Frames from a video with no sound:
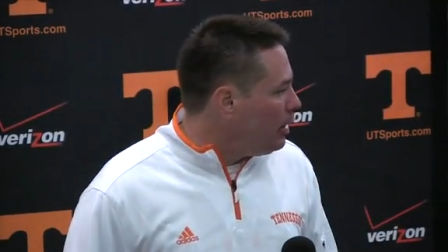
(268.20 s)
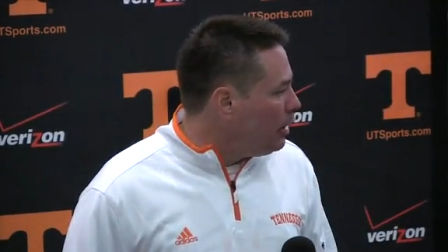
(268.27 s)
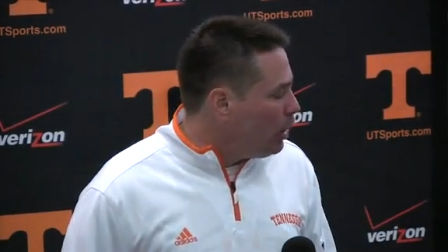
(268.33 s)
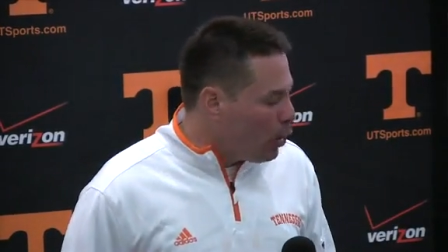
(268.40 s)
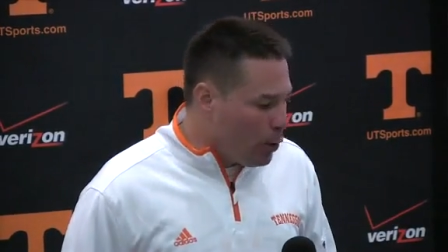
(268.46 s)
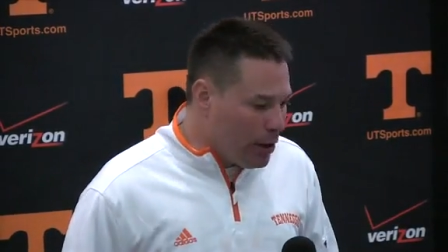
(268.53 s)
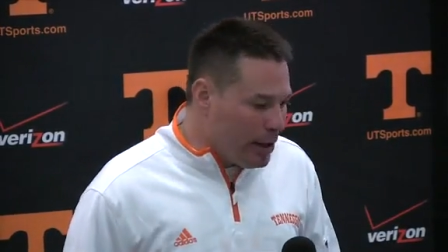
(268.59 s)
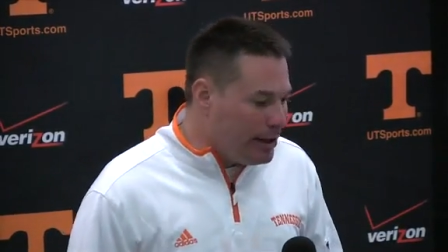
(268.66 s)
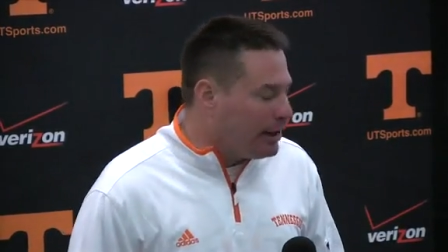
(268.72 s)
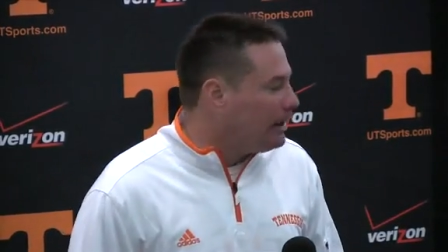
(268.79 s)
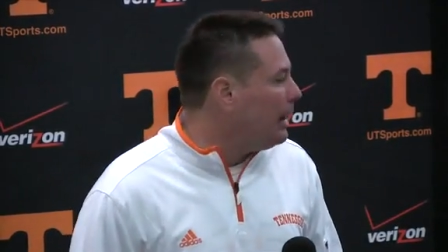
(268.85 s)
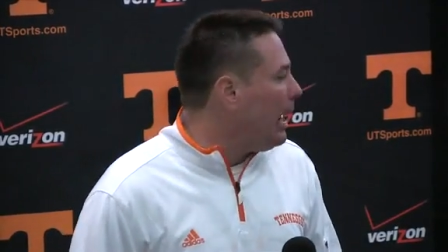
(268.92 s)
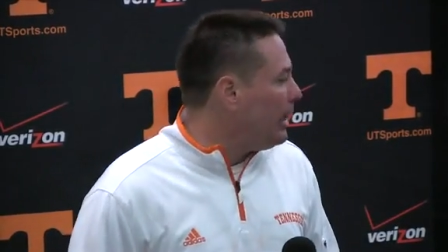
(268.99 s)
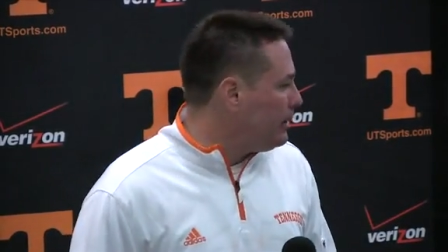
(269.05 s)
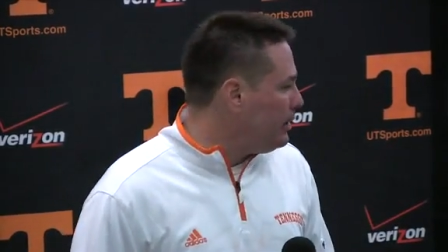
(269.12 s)
you know, and in the
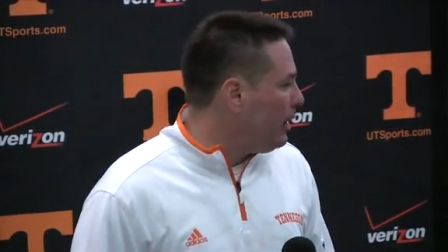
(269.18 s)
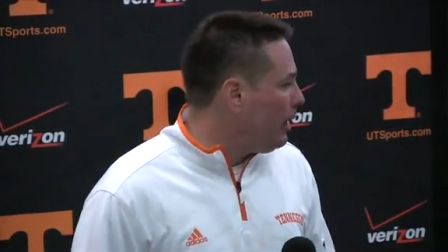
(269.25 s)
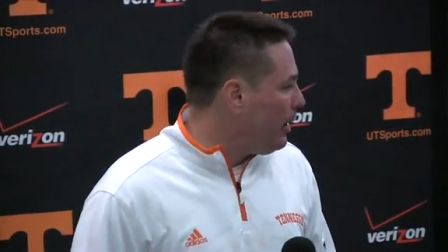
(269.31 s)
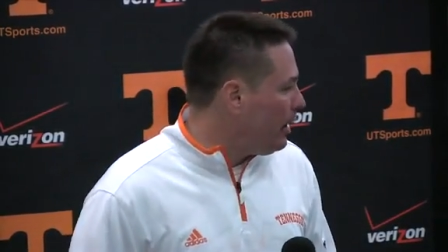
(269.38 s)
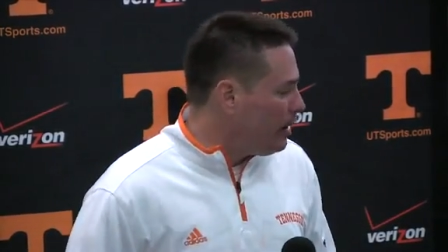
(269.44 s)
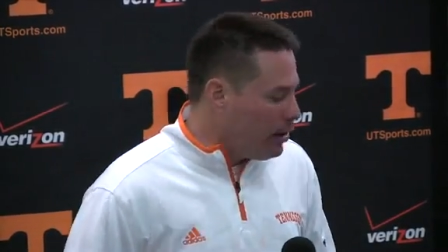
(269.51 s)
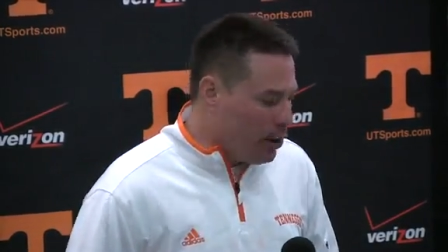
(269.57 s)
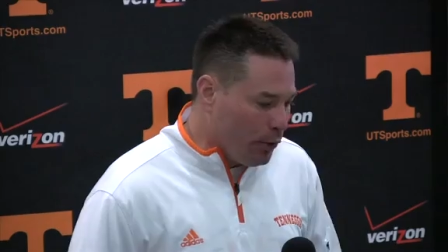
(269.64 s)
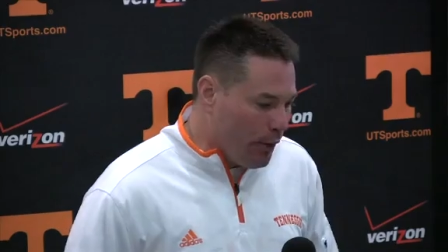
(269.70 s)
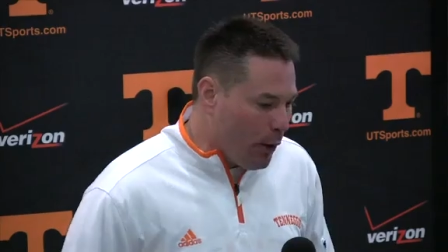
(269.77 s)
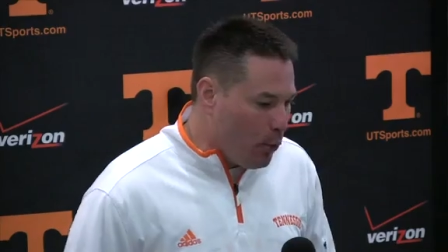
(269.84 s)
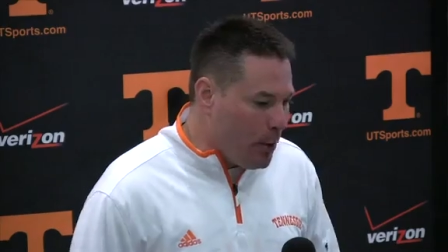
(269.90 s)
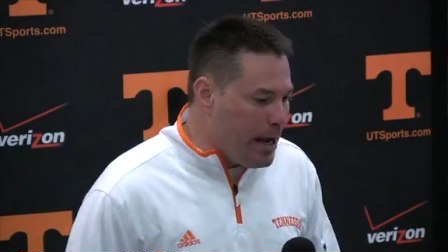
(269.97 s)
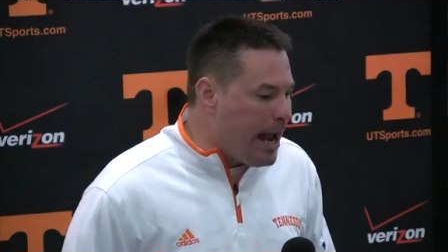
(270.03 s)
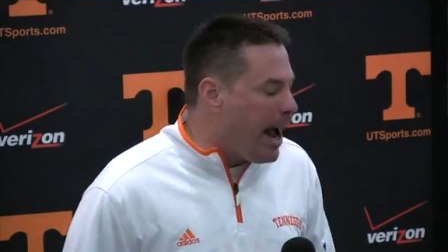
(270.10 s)
legs area, you know,
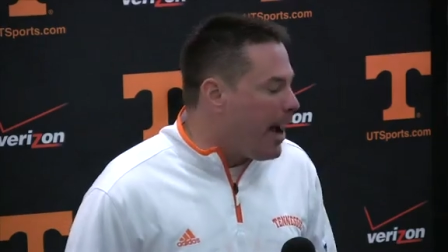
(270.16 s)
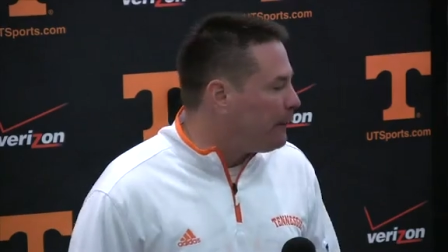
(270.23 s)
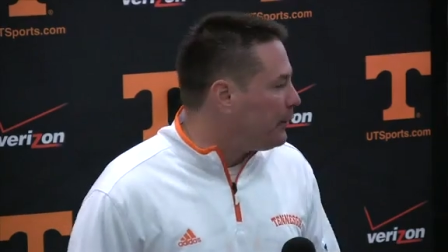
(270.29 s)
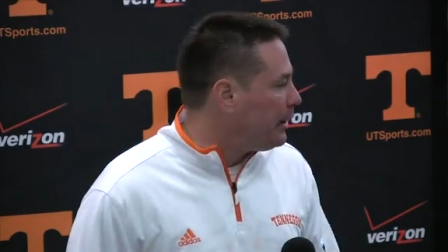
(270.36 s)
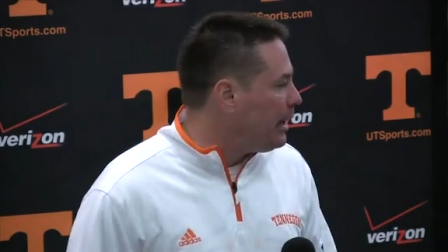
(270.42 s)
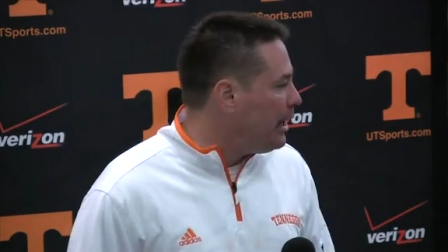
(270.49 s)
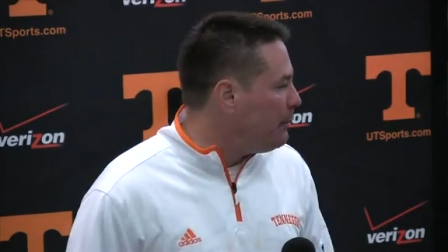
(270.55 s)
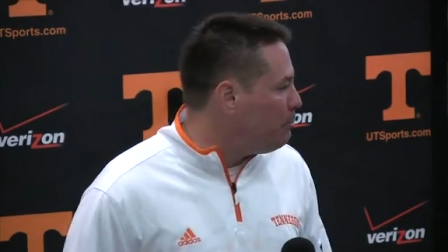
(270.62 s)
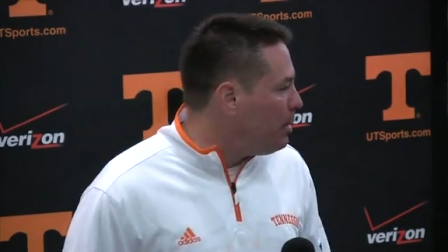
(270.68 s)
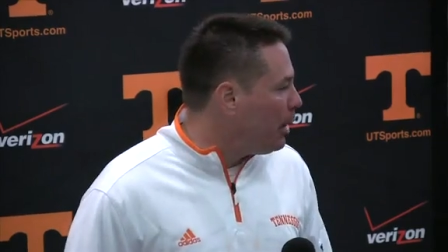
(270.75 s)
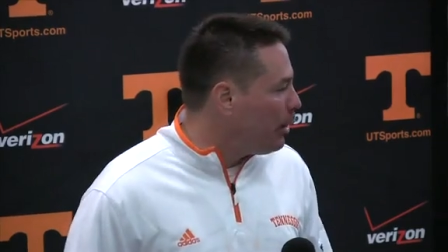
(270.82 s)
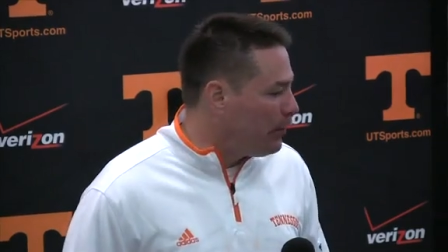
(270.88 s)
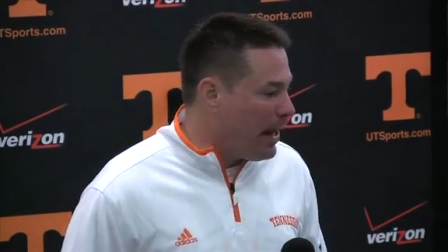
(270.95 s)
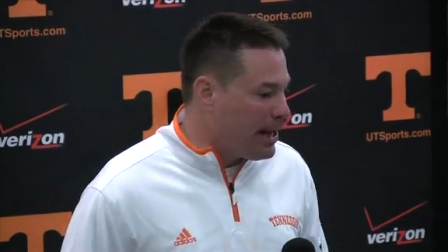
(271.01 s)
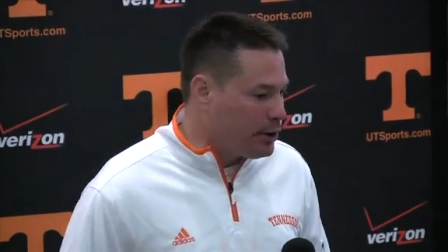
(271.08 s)
that we have to get
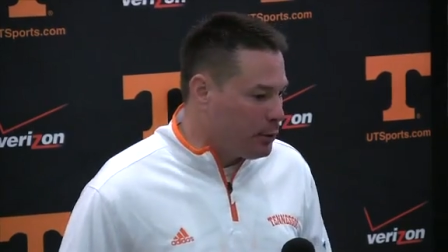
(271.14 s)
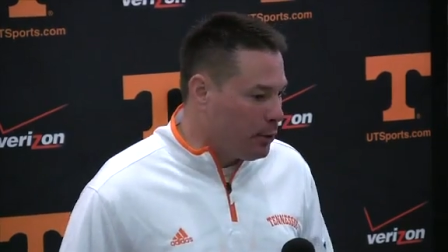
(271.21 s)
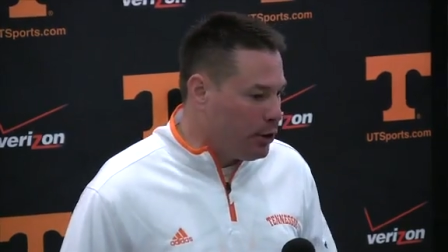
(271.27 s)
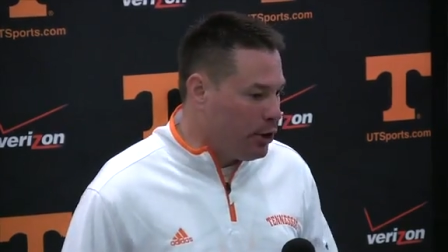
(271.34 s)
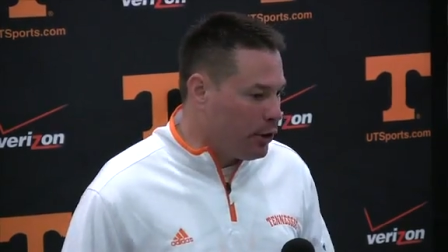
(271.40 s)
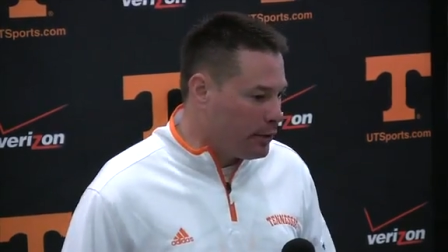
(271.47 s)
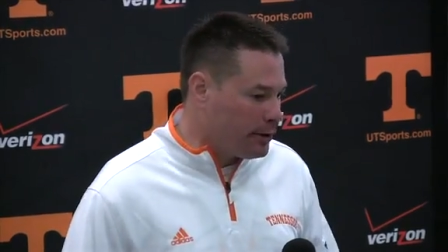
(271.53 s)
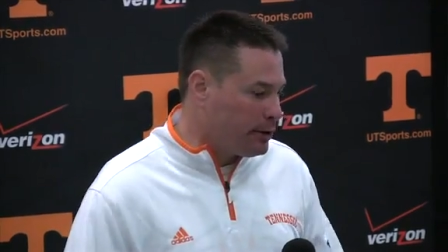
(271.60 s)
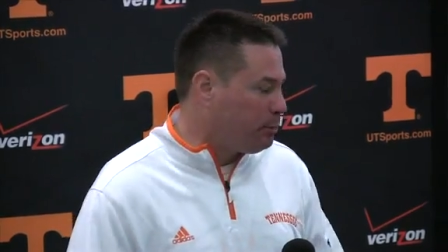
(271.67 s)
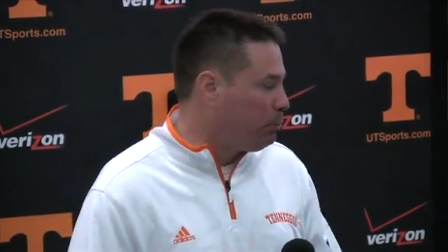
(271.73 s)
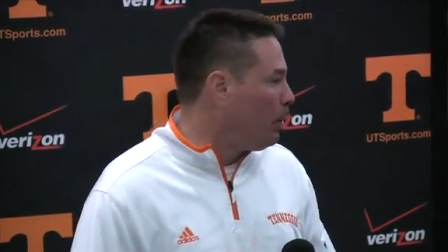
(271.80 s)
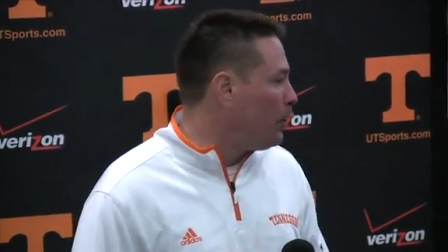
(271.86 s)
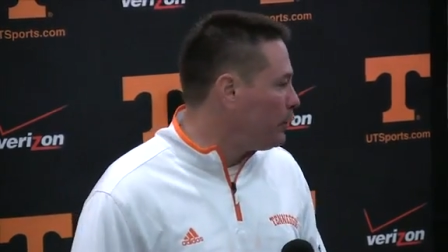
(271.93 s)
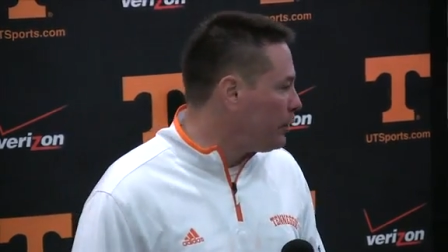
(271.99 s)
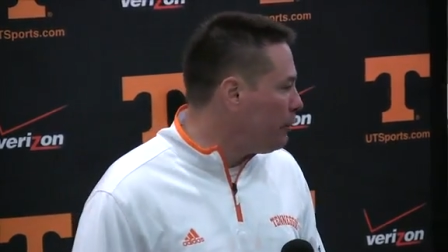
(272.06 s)
bigger. That's where your
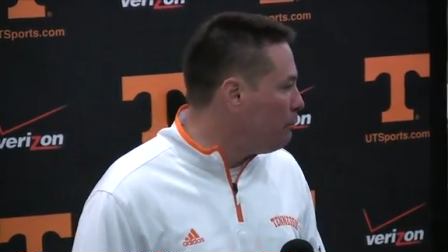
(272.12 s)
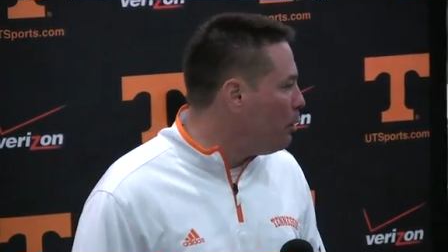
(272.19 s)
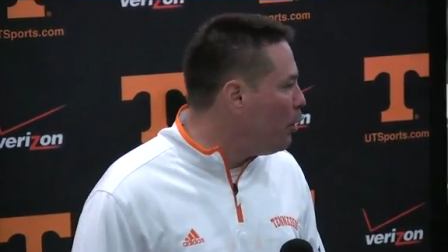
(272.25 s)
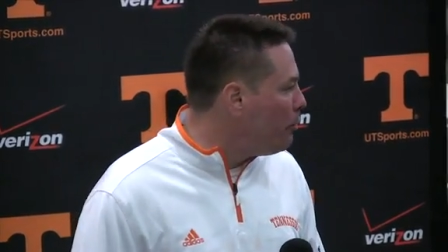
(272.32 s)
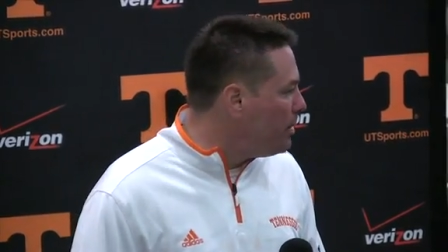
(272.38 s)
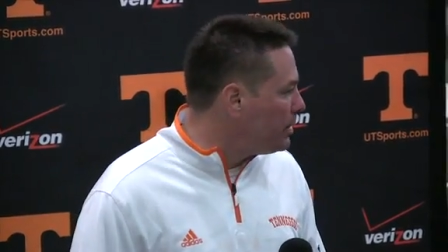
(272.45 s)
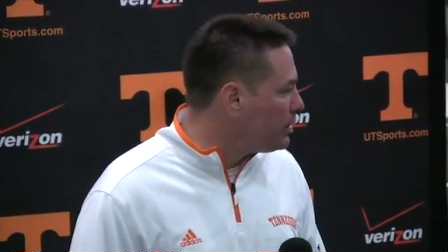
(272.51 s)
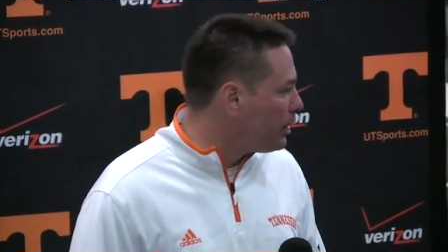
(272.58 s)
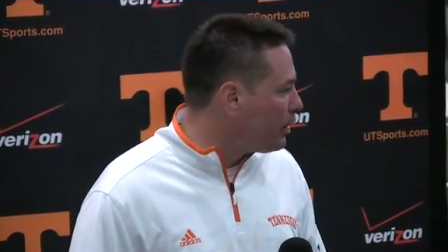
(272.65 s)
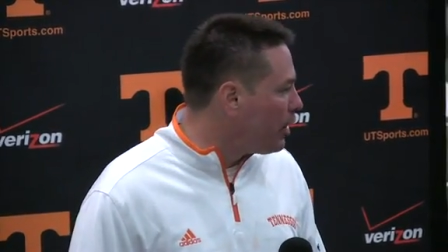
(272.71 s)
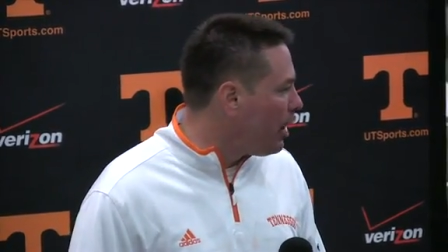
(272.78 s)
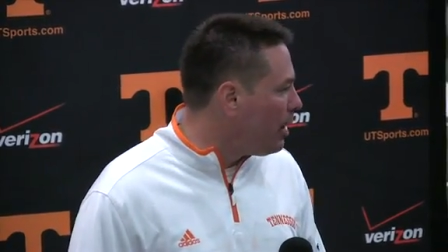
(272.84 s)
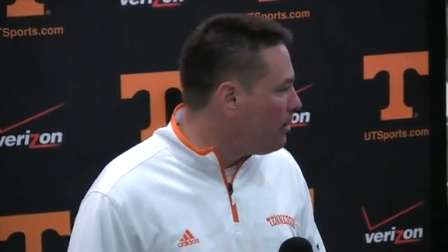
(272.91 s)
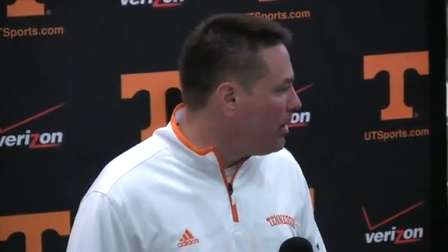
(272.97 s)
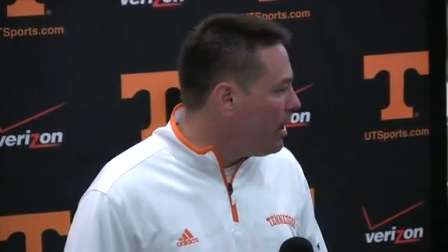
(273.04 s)
explosive movements are
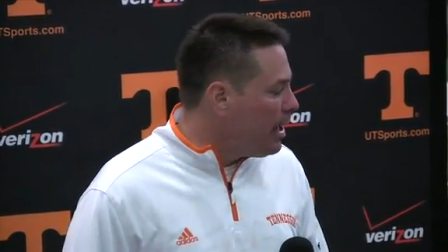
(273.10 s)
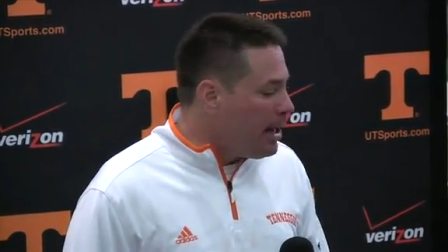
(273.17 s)
come.